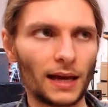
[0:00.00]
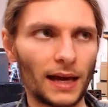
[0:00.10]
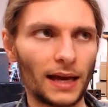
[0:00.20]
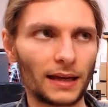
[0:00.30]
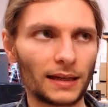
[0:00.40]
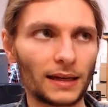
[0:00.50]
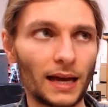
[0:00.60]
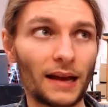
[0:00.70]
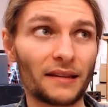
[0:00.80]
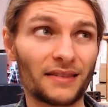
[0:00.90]
and
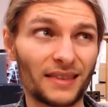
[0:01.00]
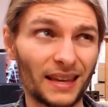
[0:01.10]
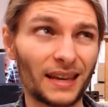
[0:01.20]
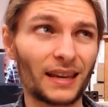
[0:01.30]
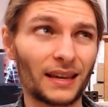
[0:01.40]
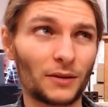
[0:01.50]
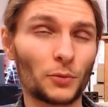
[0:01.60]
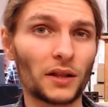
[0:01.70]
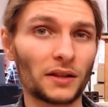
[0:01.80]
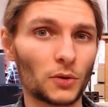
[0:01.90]
I think
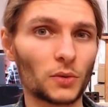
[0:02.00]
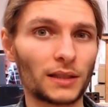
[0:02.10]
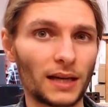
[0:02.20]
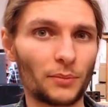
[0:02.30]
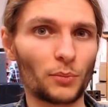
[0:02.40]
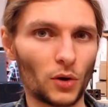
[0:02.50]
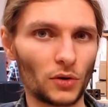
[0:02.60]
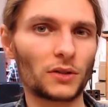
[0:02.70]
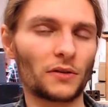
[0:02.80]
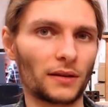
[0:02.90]
it will use up
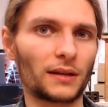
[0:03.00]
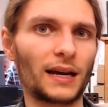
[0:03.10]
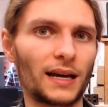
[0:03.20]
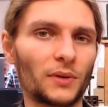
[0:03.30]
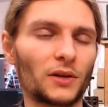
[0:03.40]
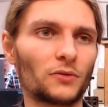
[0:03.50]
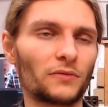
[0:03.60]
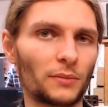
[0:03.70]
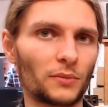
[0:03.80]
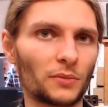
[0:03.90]
most of the time in
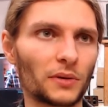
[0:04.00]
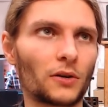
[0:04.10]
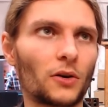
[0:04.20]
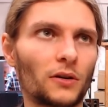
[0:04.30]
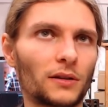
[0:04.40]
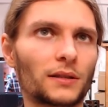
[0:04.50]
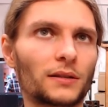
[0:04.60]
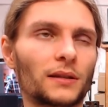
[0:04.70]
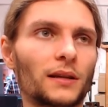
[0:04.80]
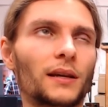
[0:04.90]
November,
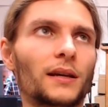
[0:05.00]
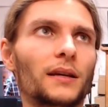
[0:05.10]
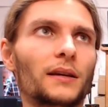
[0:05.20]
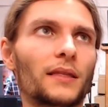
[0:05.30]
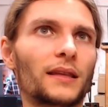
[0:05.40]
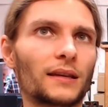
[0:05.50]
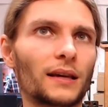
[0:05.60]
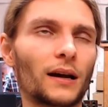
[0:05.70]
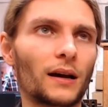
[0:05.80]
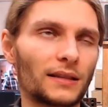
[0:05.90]
because the
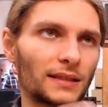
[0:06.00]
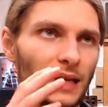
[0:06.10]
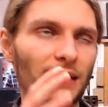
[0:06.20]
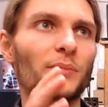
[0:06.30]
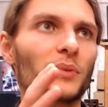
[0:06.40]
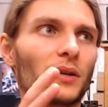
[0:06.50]
setup